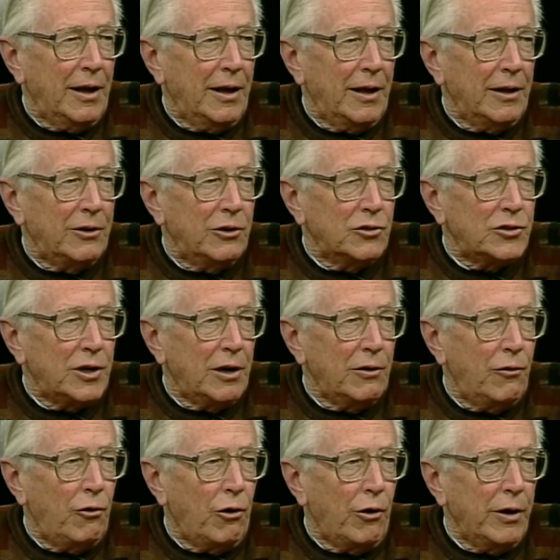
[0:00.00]
to
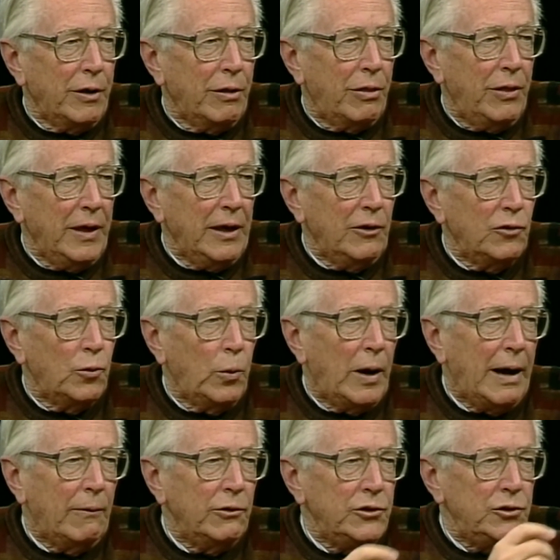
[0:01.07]
start drawing things
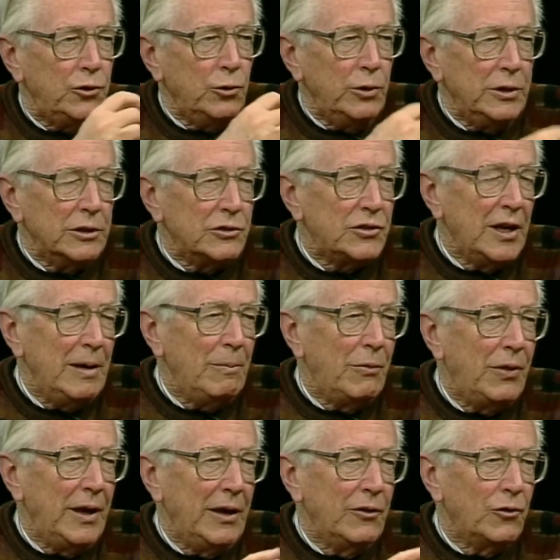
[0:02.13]
where I was doing the
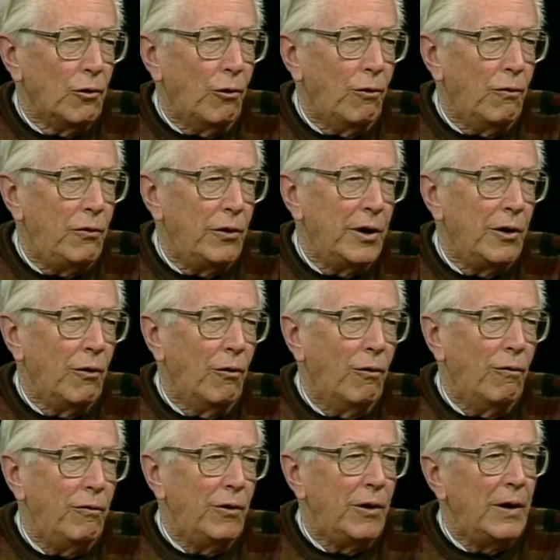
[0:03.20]
same things over and
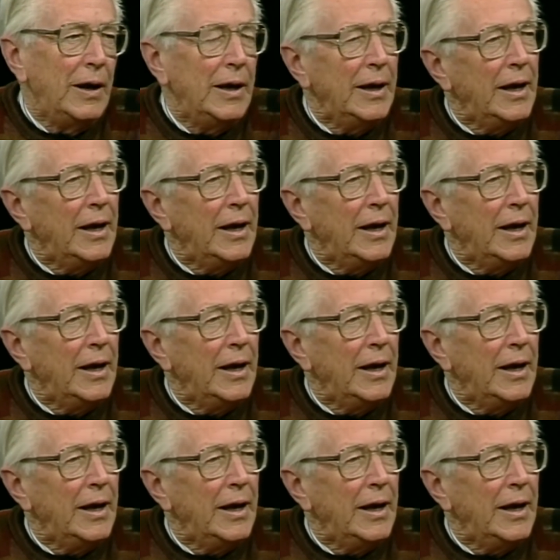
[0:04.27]
over.